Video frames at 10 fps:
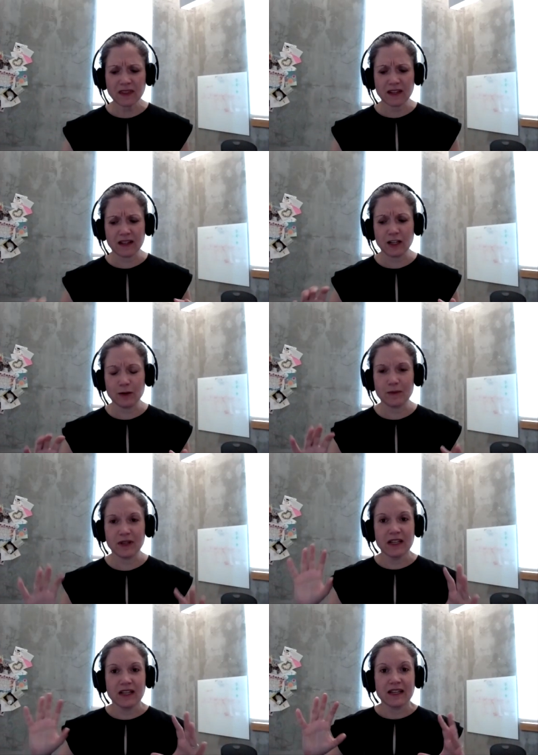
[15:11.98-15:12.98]
Um,
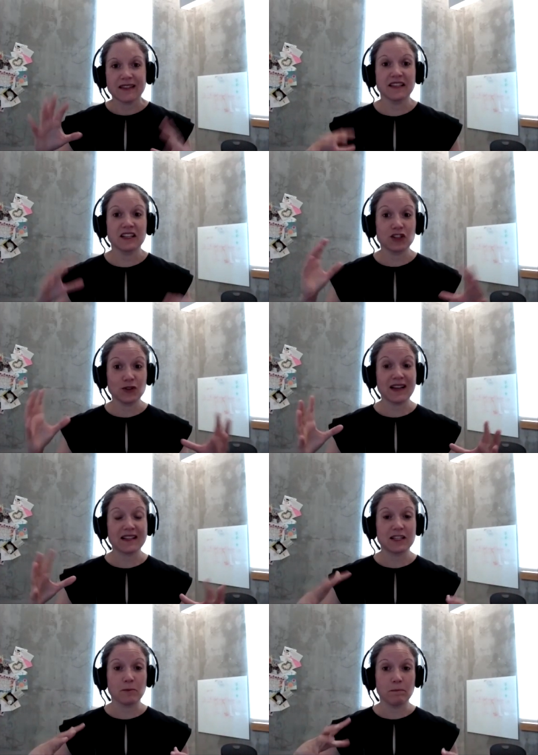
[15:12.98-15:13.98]
a student
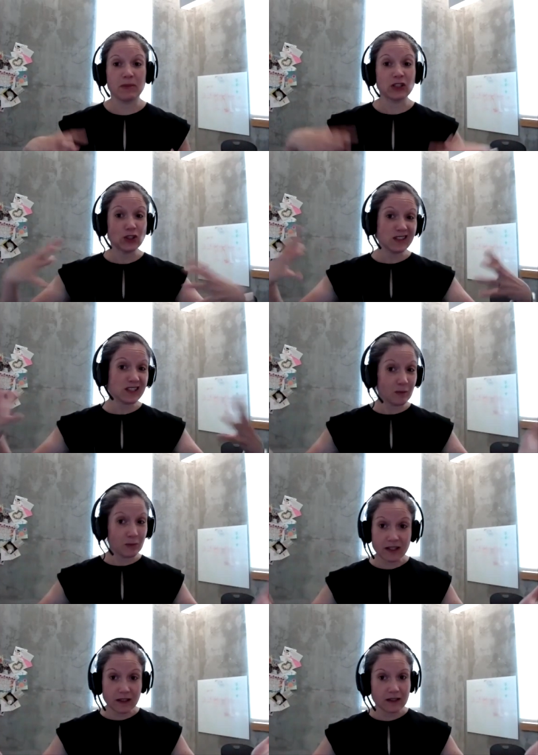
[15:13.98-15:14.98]
has to build
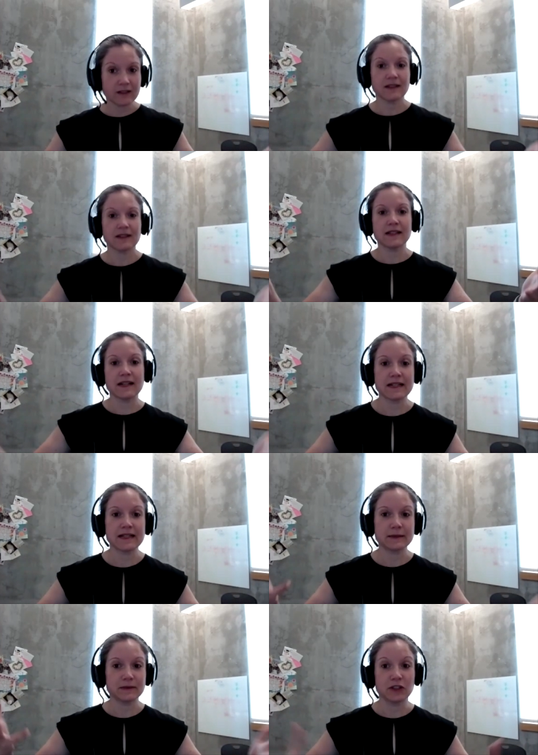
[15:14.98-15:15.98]
something,
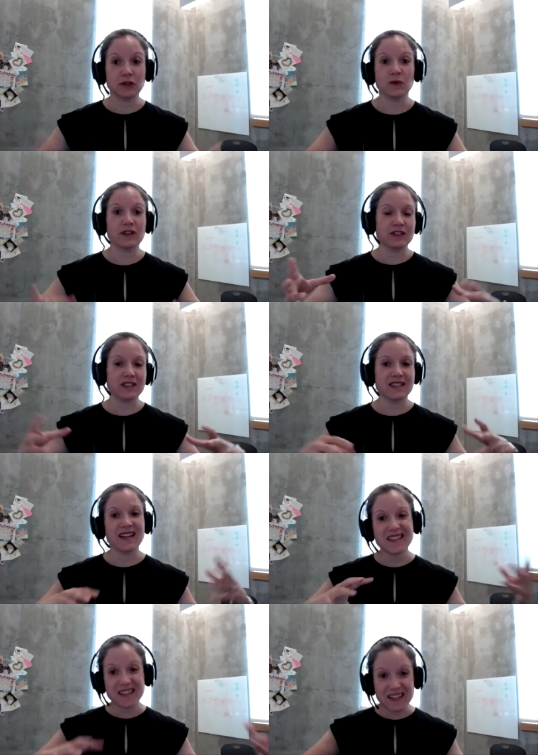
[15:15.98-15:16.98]
uh, you know, whether it's a
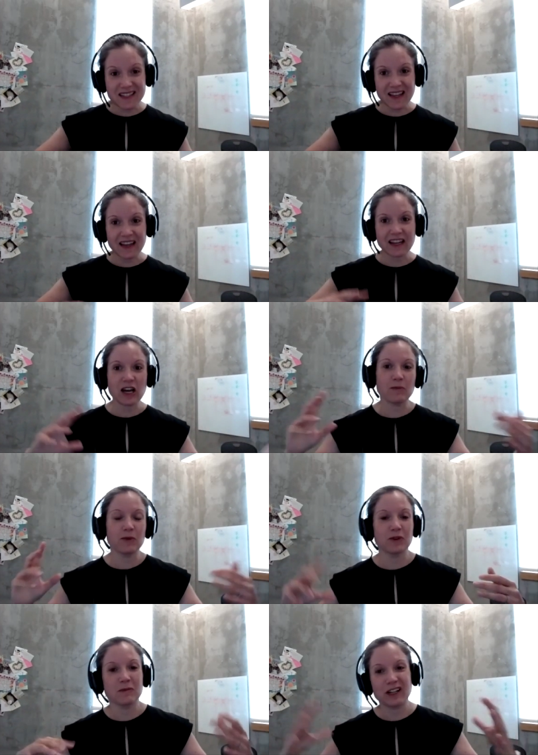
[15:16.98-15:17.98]
testing setup
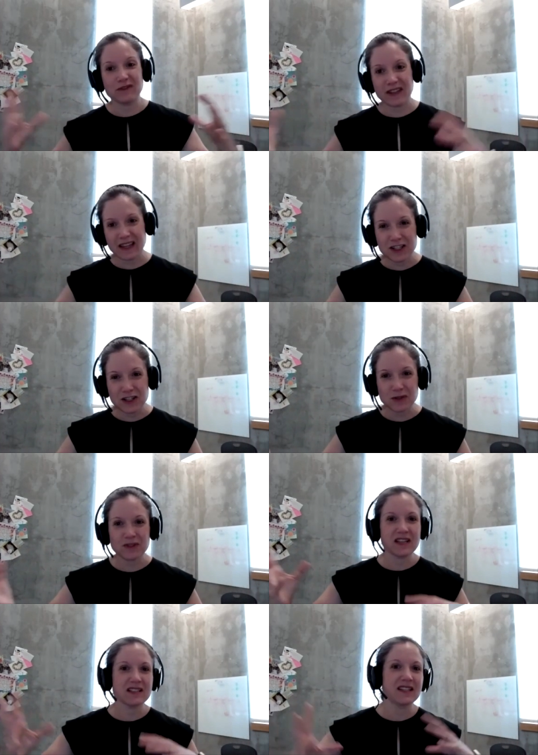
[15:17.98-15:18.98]
or modification to
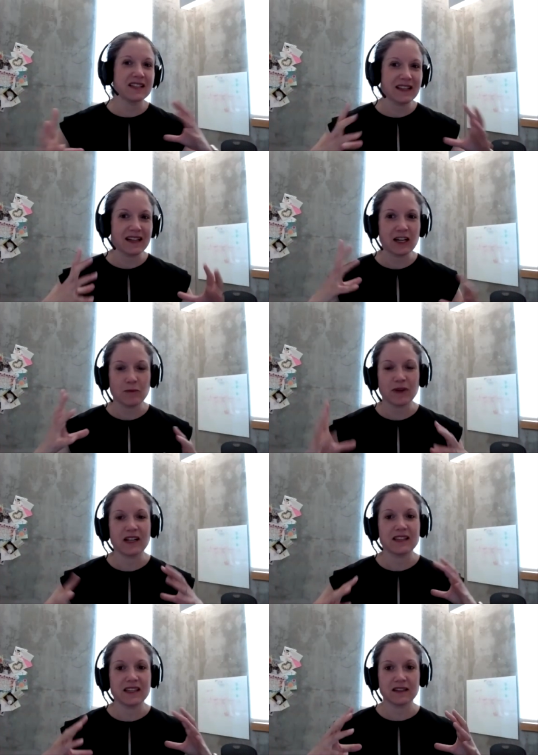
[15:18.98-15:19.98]
a testing setup. But
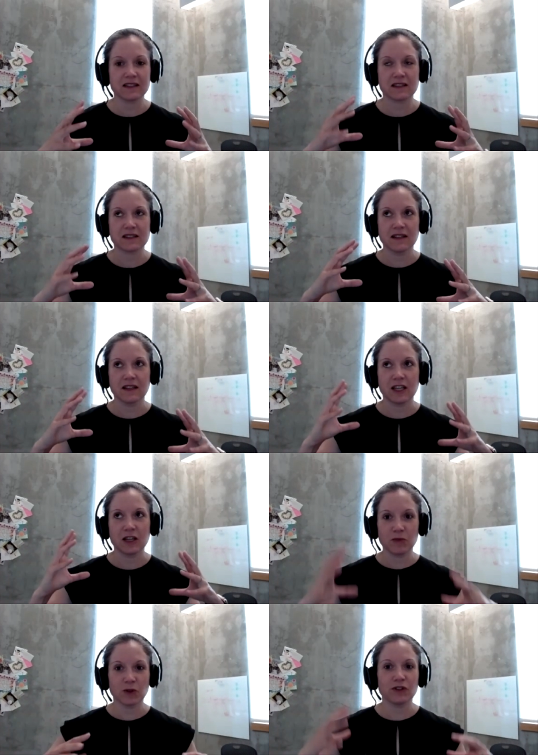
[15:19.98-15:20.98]
I think it's
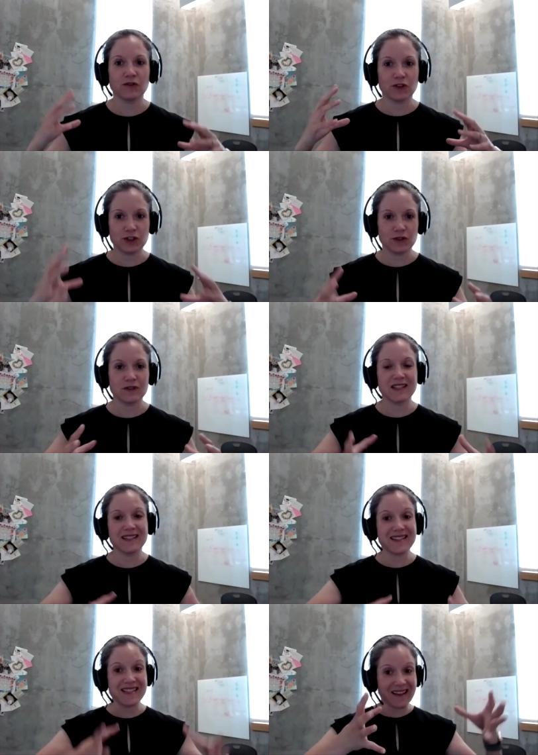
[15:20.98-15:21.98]
important for a student to
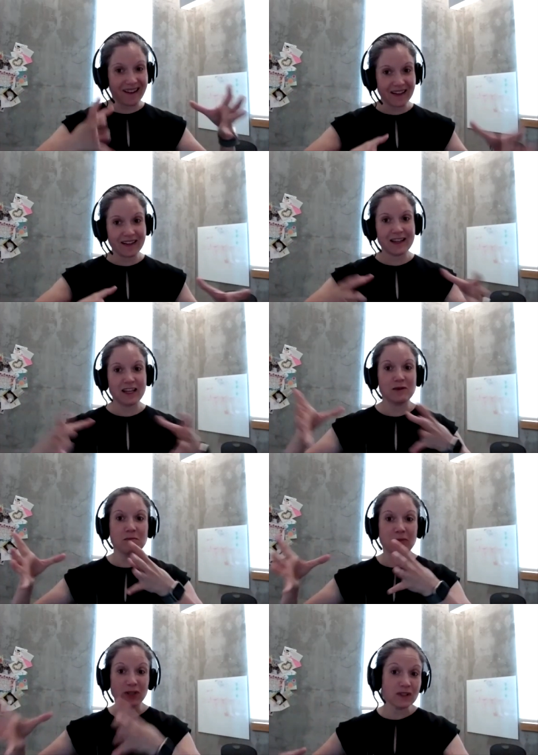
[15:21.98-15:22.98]
design and
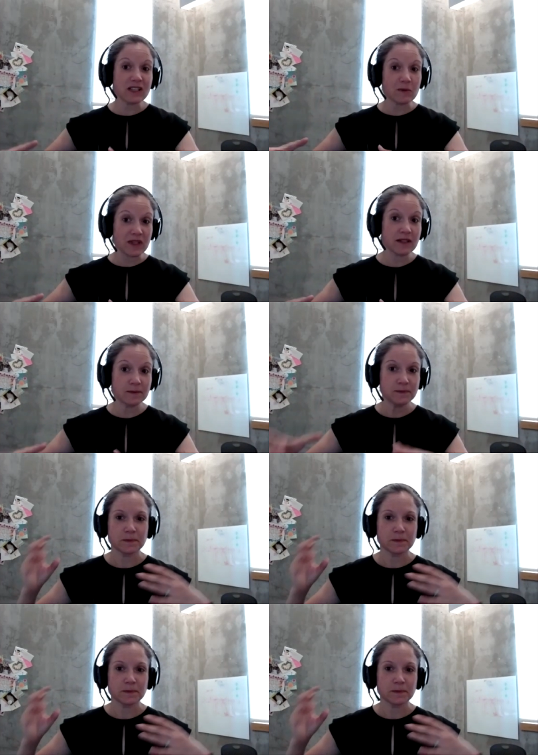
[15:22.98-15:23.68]
build something,